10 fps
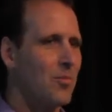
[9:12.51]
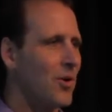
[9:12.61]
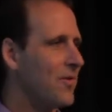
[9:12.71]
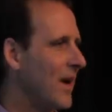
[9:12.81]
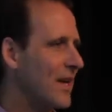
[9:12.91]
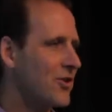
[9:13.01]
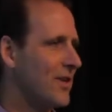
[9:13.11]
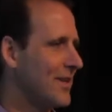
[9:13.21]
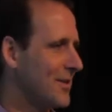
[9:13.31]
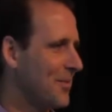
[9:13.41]

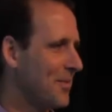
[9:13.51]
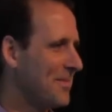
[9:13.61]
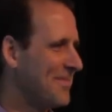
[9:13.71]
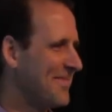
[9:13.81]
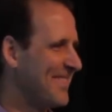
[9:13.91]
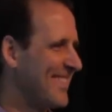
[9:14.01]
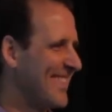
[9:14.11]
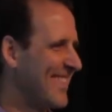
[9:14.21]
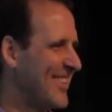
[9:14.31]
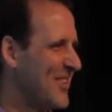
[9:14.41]
Perfectionism.
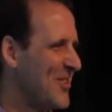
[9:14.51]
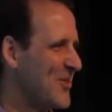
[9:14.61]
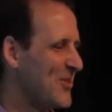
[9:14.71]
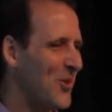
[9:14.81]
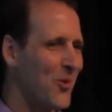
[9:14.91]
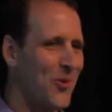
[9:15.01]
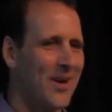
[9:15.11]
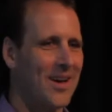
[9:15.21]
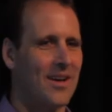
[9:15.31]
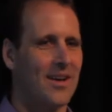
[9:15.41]

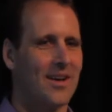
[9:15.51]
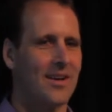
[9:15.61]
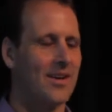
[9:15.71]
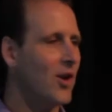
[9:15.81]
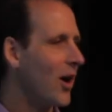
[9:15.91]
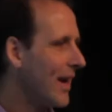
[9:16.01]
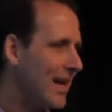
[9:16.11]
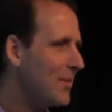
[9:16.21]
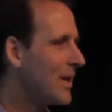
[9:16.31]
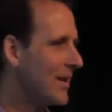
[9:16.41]
So, not
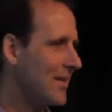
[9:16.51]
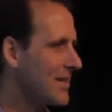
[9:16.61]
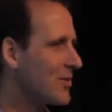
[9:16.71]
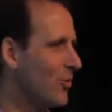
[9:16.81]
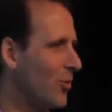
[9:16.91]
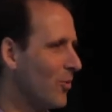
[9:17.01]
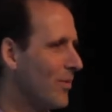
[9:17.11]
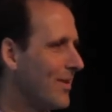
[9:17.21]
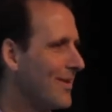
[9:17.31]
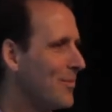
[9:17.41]
anybody in this
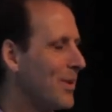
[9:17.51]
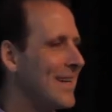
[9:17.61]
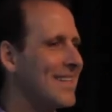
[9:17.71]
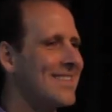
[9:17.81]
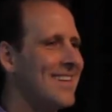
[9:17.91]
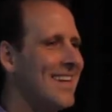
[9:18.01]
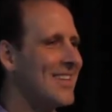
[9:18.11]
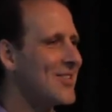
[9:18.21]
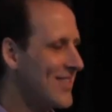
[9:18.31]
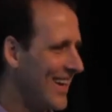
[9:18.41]
room, but
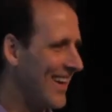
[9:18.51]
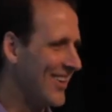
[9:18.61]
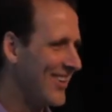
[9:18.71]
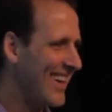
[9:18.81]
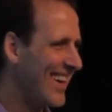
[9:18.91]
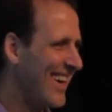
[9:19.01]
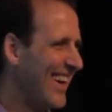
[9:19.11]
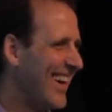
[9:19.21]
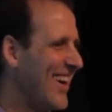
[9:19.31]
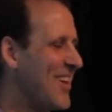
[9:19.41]
it's said
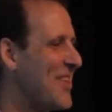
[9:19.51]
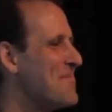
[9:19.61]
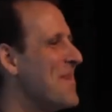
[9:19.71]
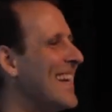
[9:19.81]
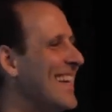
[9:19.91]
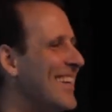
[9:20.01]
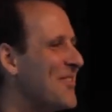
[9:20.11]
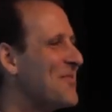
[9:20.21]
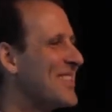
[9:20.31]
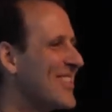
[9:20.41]
that many in
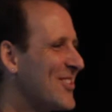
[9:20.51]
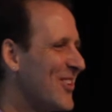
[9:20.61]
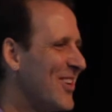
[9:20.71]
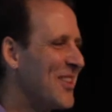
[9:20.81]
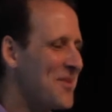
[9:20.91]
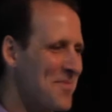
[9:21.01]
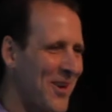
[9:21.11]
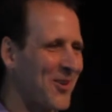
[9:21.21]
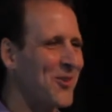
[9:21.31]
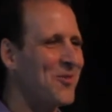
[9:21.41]
the physician and the
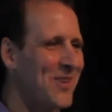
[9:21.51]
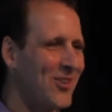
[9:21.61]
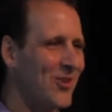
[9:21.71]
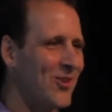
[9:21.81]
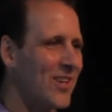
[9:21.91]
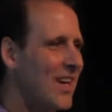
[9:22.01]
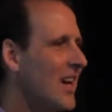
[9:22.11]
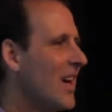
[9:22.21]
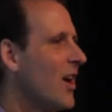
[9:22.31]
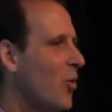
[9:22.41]
medical field,
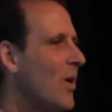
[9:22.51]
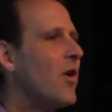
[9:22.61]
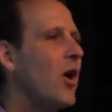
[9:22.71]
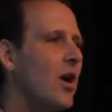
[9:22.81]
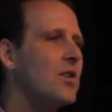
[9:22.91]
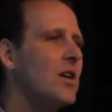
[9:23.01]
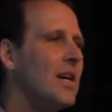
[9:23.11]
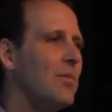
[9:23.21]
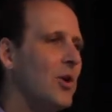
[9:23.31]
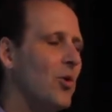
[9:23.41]
we have a hard
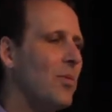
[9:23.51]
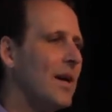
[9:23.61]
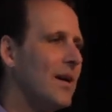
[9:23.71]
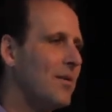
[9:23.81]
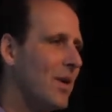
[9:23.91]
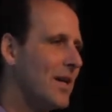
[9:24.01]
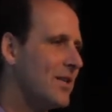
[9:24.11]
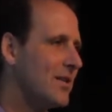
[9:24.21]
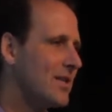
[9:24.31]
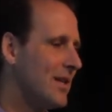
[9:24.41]
time. My
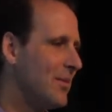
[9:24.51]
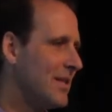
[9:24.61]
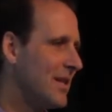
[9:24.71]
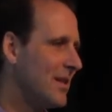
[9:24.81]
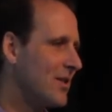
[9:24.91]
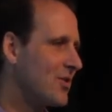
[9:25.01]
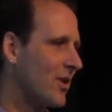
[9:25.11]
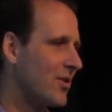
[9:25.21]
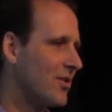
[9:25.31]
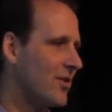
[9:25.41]
CBT
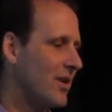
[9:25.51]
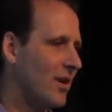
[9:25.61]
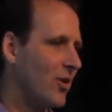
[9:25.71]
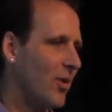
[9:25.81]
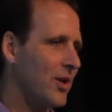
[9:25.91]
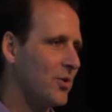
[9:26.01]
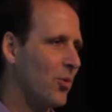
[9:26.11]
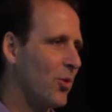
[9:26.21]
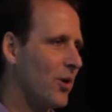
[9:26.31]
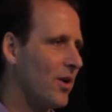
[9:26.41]
instructor, Greg
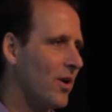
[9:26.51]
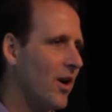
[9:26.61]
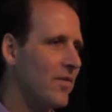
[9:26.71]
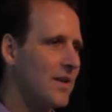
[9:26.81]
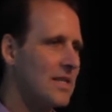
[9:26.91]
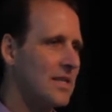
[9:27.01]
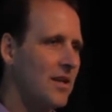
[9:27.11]
Dubord, often